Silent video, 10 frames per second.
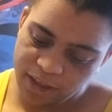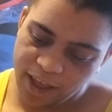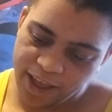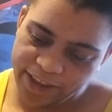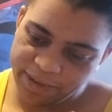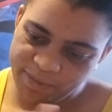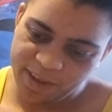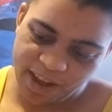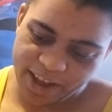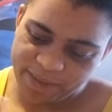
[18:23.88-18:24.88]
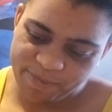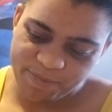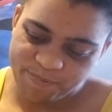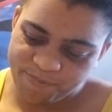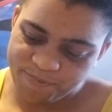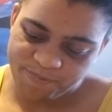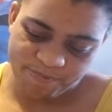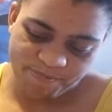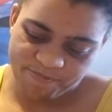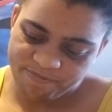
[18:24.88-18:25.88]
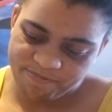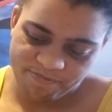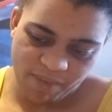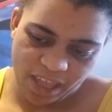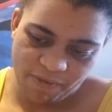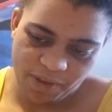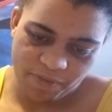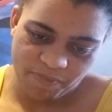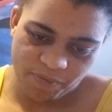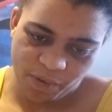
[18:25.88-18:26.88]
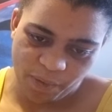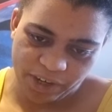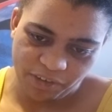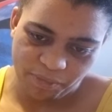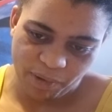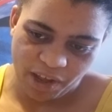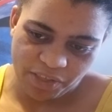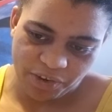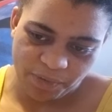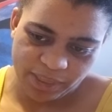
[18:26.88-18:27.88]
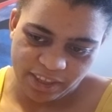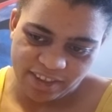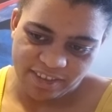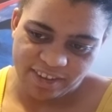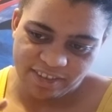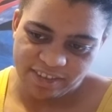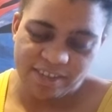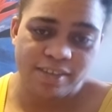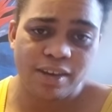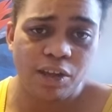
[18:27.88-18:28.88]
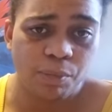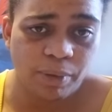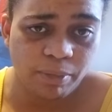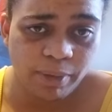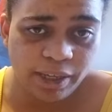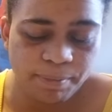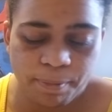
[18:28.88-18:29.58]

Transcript: I am not even going to bother with this because this isn't helping me.